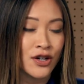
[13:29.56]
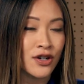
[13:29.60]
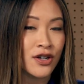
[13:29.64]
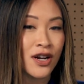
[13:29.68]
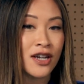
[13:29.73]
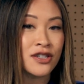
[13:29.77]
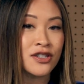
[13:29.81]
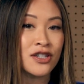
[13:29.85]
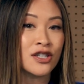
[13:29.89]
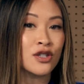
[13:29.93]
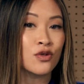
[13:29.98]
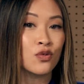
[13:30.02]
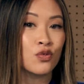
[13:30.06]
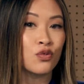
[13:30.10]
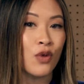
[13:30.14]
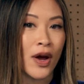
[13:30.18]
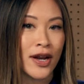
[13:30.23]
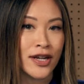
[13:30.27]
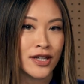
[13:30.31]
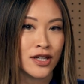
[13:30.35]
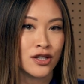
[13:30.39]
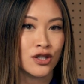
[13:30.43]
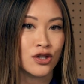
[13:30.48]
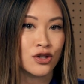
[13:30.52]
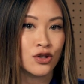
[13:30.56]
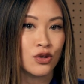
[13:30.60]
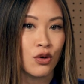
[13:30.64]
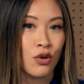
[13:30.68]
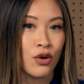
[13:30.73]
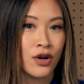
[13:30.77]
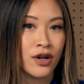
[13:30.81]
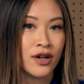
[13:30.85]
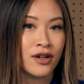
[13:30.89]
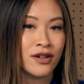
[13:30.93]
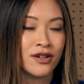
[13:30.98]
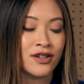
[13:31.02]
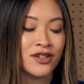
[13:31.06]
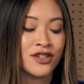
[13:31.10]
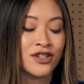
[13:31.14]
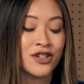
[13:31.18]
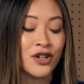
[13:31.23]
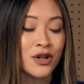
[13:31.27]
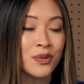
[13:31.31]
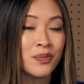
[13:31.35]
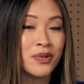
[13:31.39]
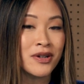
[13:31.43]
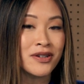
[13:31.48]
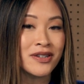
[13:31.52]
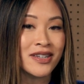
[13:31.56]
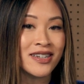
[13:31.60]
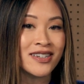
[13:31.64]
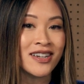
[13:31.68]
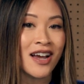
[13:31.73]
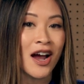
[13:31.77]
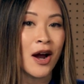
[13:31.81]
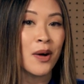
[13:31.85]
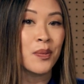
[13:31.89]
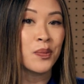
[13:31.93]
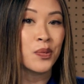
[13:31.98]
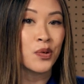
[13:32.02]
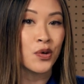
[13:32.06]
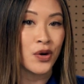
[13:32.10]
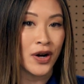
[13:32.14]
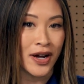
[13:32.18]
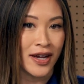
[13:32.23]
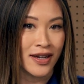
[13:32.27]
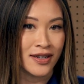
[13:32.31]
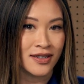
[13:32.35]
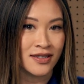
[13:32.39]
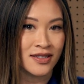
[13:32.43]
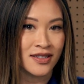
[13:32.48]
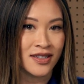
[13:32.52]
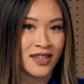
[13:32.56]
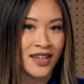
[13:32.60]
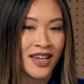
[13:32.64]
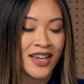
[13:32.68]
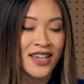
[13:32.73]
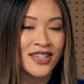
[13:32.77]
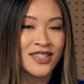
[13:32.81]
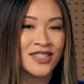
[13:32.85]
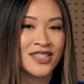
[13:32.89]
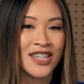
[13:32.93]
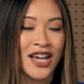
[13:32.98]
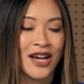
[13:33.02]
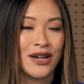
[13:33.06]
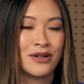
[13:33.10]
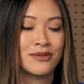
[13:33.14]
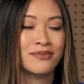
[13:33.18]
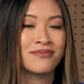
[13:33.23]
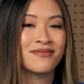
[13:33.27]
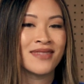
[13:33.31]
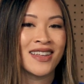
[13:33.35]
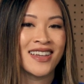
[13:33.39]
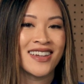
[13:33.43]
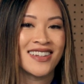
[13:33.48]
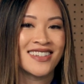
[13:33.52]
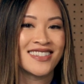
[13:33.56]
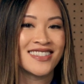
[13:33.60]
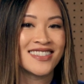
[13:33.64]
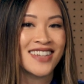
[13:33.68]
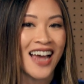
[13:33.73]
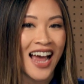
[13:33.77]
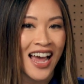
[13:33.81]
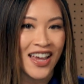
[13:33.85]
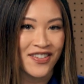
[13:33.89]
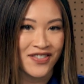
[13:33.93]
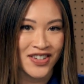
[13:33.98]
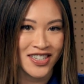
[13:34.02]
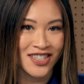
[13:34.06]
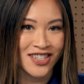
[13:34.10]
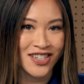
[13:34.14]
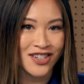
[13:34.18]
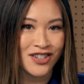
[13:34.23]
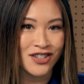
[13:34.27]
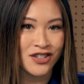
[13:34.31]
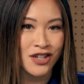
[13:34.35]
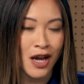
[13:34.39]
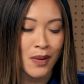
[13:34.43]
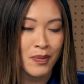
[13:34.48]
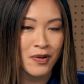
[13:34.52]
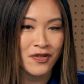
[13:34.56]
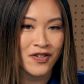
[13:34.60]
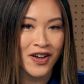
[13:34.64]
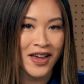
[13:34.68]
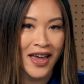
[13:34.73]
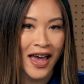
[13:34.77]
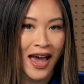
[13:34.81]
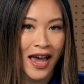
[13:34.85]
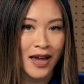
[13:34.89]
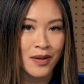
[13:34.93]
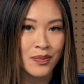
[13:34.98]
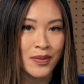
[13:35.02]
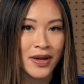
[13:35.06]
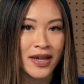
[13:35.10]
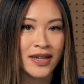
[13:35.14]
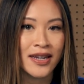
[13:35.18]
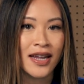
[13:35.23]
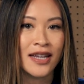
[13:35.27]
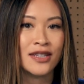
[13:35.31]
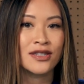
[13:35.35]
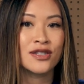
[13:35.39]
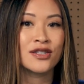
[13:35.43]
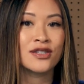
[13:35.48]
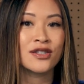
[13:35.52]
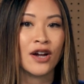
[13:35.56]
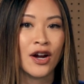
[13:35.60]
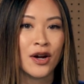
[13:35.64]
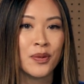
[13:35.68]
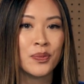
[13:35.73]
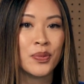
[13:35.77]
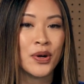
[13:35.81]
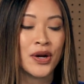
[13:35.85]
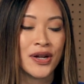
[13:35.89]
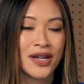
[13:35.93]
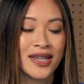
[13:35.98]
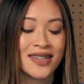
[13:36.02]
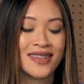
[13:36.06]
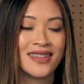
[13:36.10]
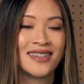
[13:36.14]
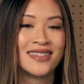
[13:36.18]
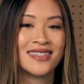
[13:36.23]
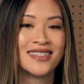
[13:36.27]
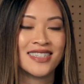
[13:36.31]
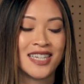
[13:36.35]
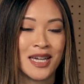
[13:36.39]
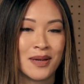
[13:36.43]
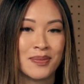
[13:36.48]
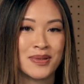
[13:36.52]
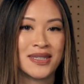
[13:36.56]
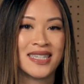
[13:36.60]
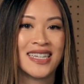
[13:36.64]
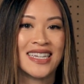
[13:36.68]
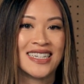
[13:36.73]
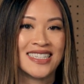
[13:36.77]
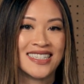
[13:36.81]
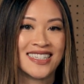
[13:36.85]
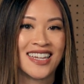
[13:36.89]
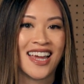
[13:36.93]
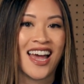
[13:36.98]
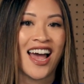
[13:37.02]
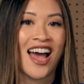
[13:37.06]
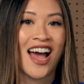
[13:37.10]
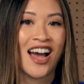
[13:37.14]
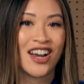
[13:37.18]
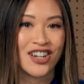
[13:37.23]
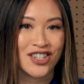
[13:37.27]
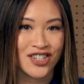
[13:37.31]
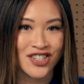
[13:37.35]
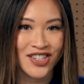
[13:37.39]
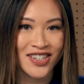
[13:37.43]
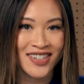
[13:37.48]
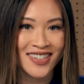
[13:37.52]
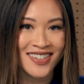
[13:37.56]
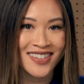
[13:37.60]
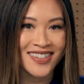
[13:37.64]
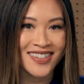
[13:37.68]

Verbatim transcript: You're not just running a store, you're building a brand. So, dive into your Shopify admin and start putting these tips into action.